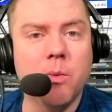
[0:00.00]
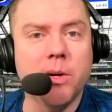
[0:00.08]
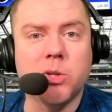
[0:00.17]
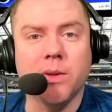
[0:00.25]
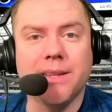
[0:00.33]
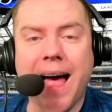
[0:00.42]

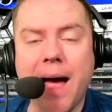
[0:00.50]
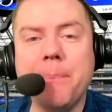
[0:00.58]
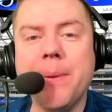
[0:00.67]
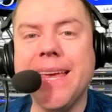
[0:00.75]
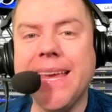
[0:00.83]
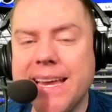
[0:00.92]
will not be
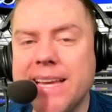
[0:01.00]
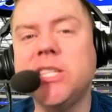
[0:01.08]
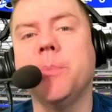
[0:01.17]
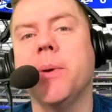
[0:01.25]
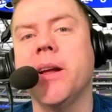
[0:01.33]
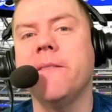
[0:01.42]
easy,
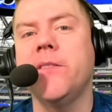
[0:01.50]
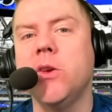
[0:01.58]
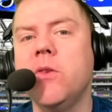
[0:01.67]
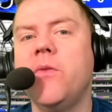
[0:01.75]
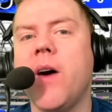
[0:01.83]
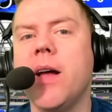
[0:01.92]
but if you
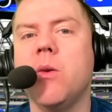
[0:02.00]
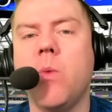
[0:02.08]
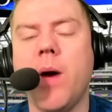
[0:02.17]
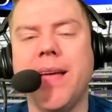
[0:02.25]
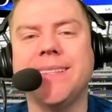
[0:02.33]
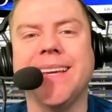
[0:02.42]
find a
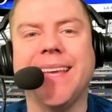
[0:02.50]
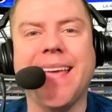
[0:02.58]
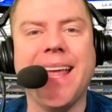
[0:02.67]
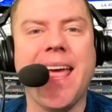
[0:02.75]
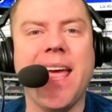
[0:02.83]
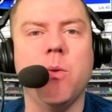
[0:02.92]
way to
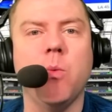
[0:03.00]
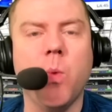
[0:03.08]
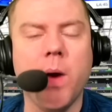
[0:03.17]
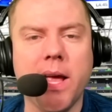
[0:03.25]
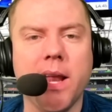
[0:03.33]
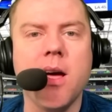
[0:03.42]
get a
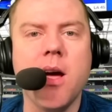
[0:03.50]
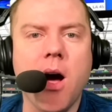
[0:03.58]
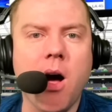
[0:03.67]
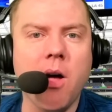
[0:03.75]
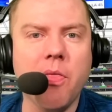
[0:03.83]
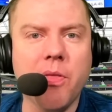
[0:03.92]
win
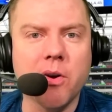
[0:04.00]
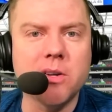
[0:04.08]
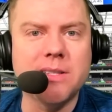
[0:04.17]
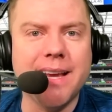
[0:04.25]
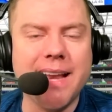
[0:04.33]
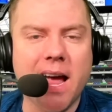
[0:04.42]
on
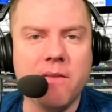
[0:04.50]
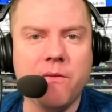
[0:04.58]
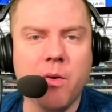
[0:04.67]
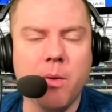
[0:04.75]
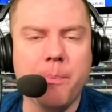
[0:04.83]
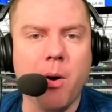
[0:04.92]
Thursday Night
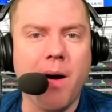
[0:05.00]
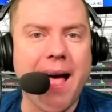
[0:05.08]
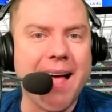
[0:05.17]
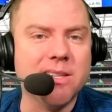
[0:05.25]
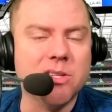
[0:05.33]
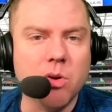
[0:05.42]
Football
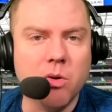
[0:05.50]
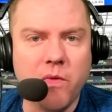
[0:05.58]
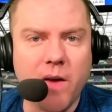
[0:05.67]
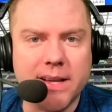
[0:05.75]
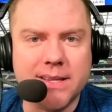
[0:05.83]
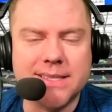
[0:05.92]
at
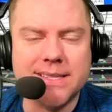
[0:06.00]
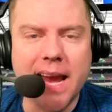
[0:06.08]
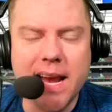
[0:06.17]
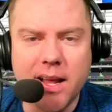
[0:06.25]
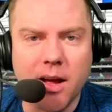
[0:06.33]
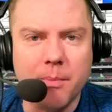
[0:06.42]
SoFi
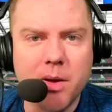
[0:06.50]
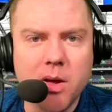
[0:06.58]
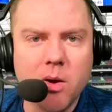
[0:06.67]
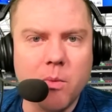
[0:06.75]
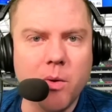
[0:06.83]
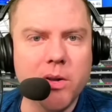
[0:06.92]
Stadium,
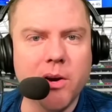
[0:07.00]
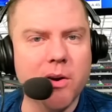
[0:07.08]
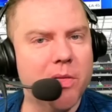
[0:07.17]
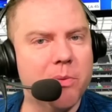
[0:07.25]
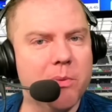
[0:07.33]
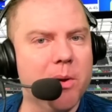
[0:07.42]
well, you're in a
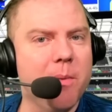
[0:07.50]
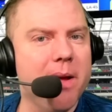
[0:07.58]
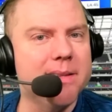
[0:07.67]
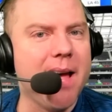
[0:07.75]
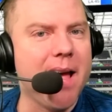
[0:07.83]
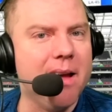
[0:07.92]
3-way
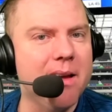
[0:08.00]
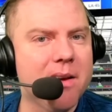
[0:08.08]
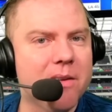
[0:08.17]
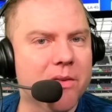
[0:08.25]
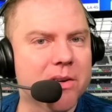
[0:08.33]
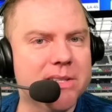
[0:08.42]
tie
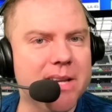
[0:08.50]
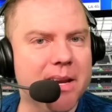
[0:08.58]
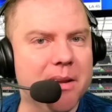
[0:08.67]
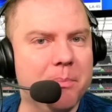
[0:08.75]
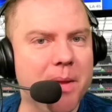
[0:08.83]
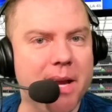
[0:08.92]
for
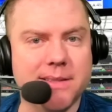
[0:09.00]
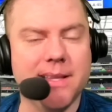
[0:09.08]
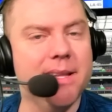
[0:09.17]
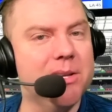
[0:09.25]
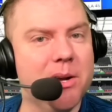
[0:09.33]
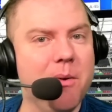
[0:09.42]
second place. And
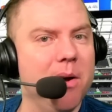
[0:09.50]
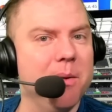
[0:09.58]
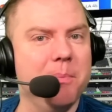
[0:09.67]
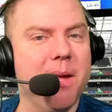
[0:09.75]
then you go on to play the